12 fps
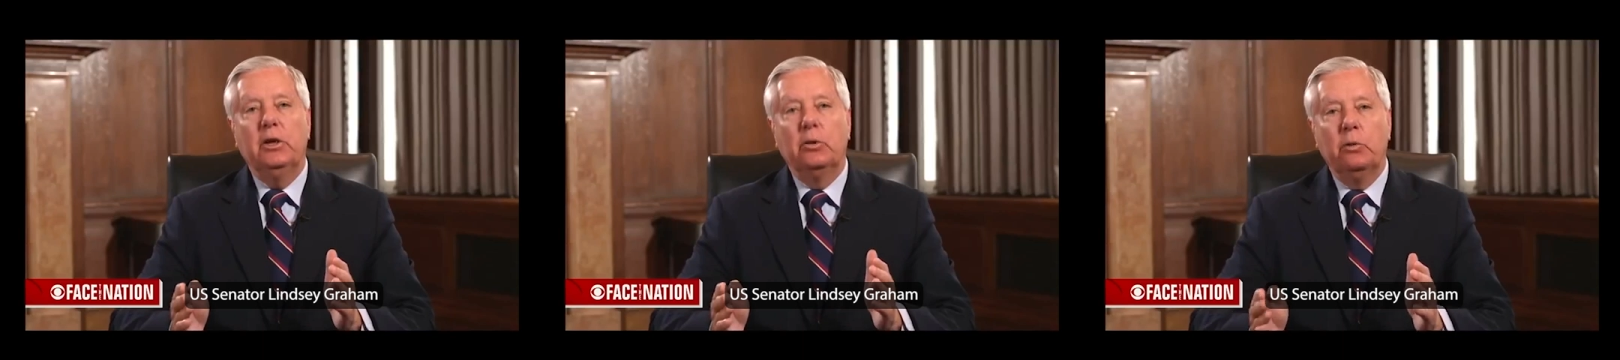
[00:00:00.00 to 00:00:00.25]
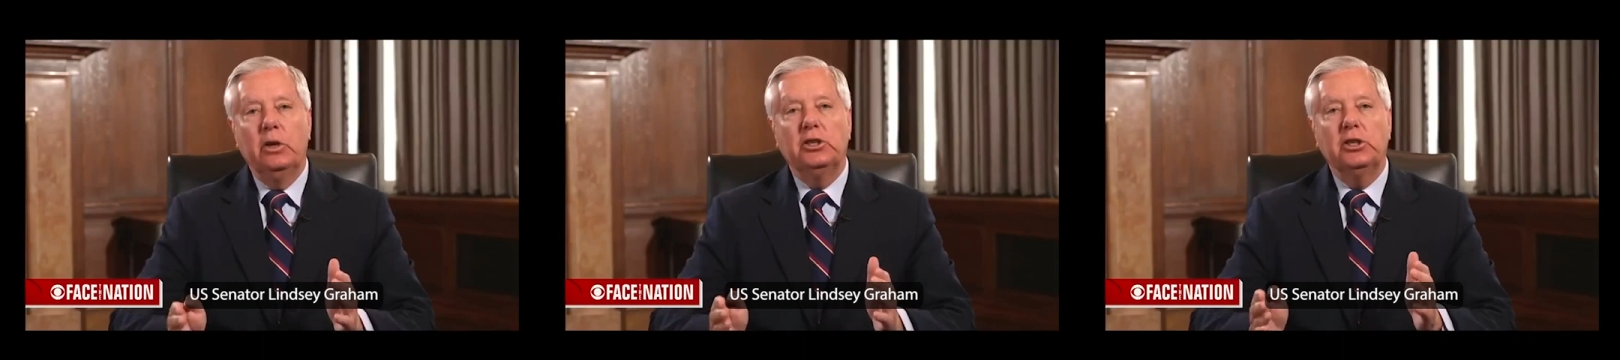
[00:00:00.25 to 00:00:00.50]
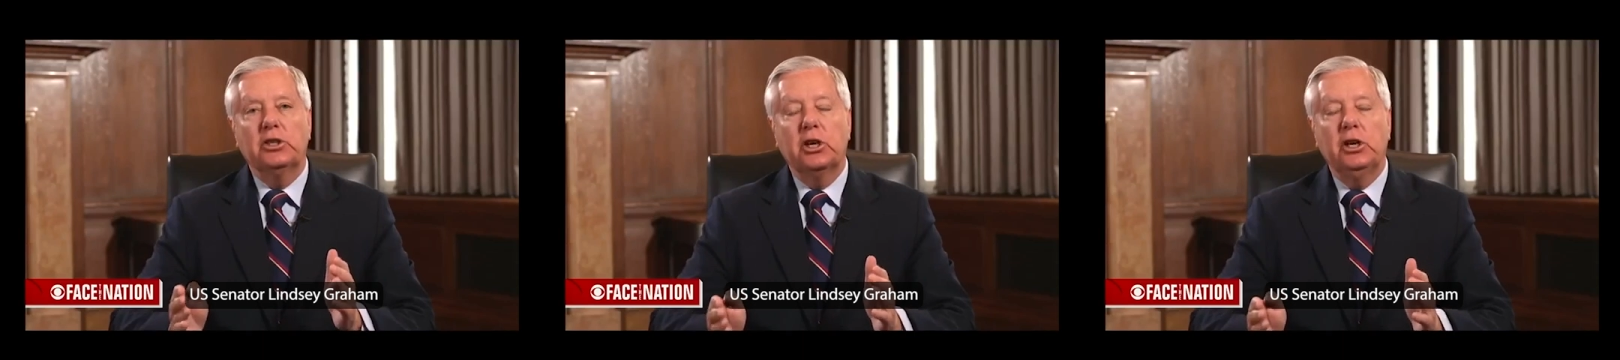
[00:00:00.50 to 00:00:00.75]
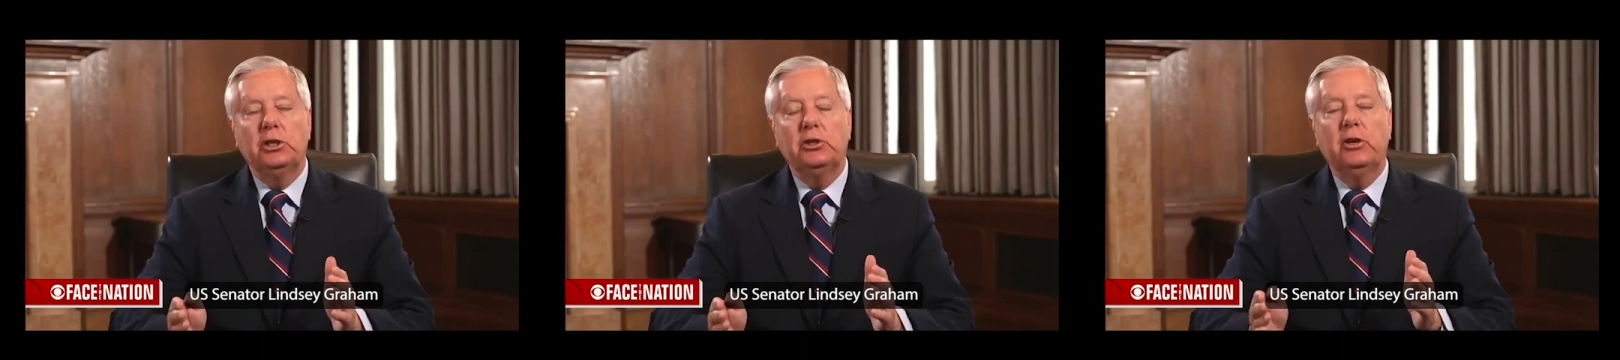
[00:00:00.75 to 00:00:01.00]
the richest
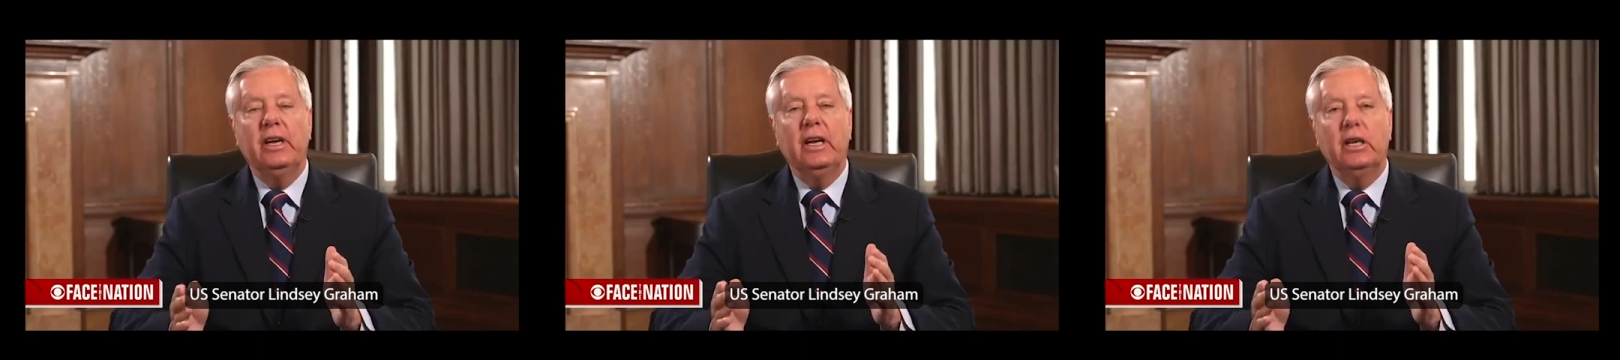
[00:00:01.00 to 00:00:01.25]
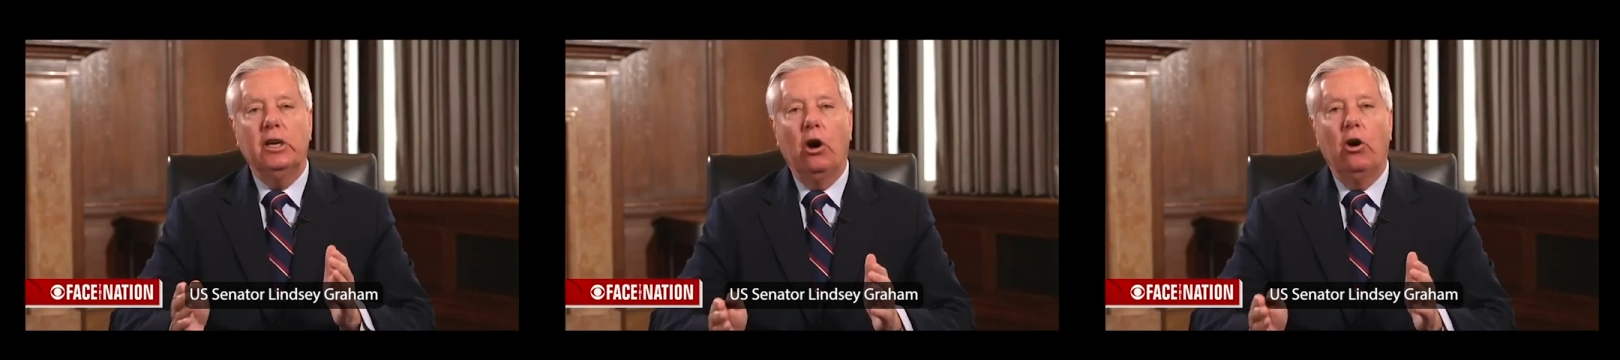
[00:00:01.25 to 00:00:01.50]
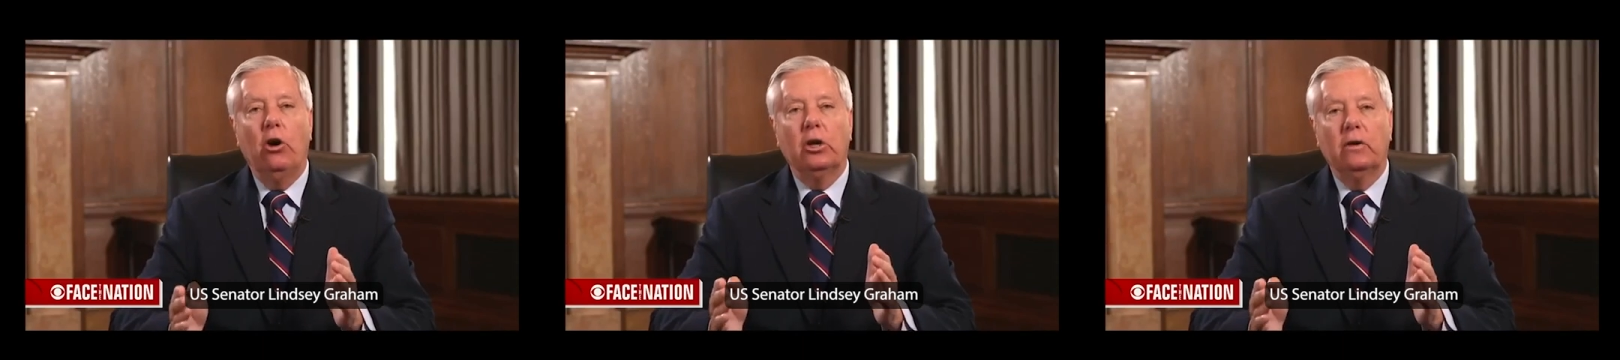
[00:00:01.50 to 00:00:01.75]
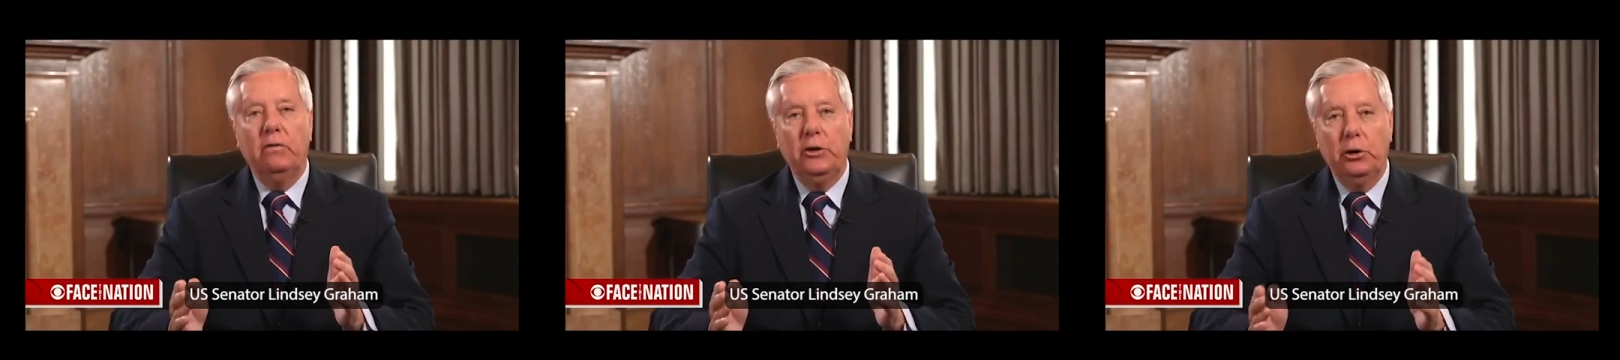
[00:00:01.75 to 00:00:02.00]
country in
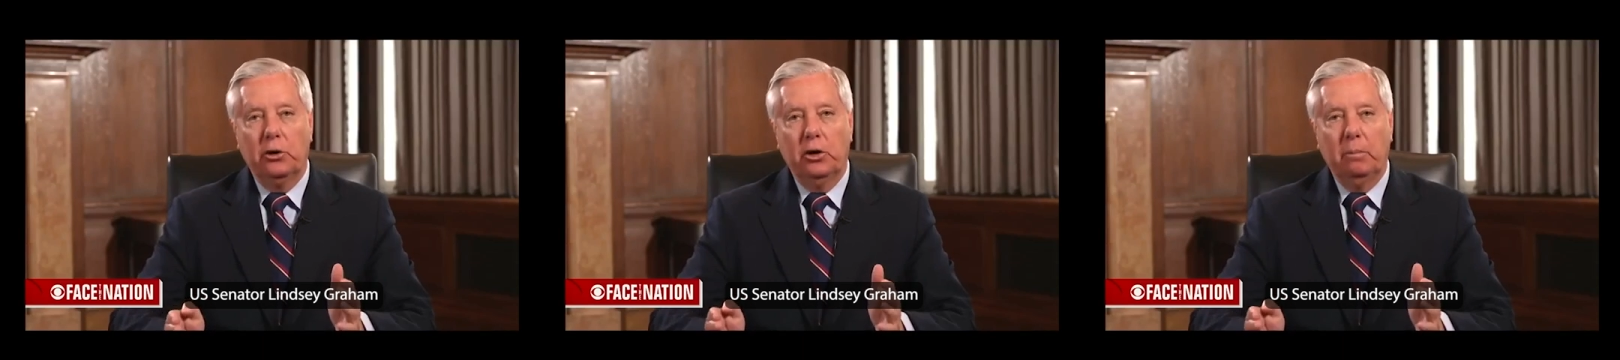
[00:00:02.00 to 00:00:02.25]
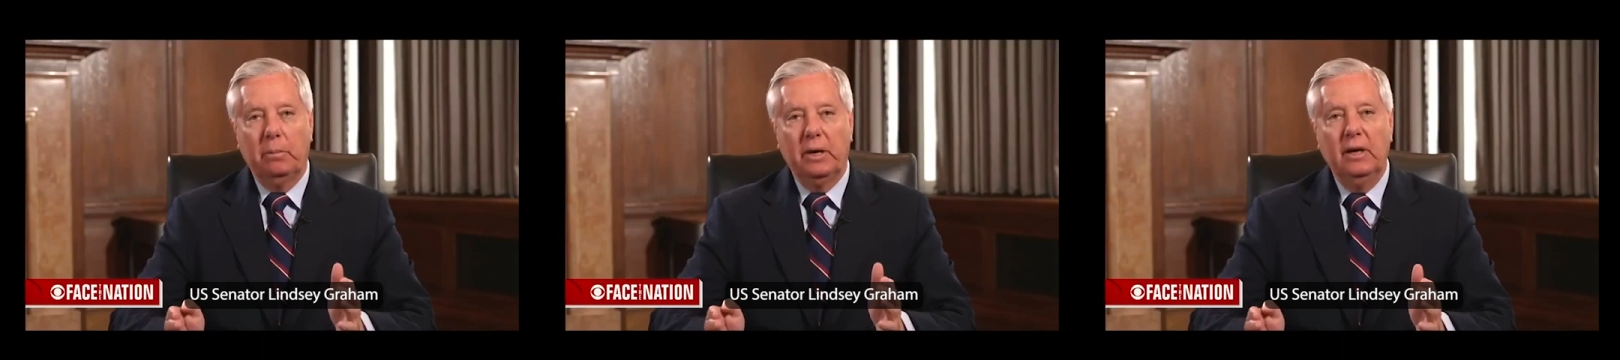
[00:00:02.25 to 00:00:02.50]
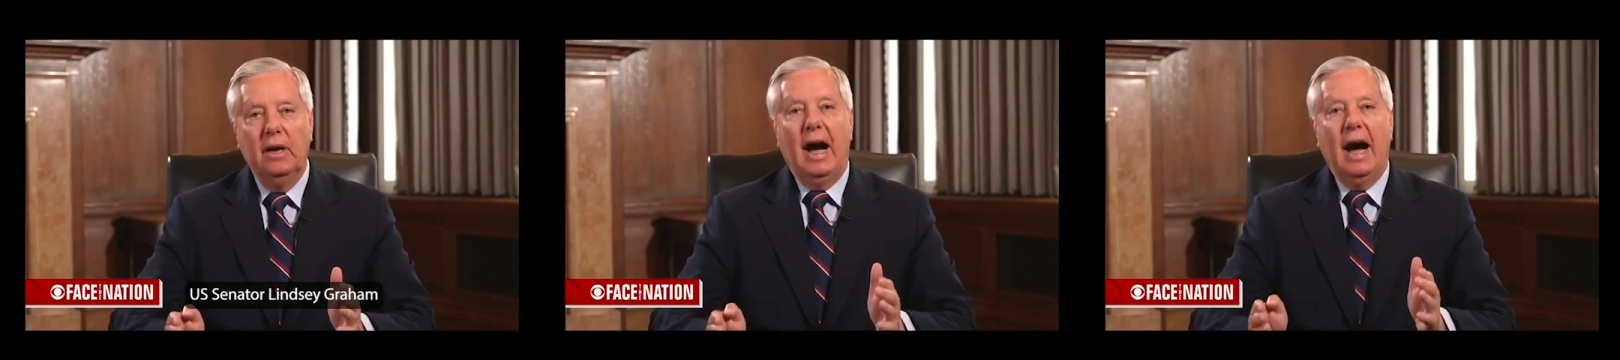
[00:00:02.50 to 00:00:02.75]
all of Europe.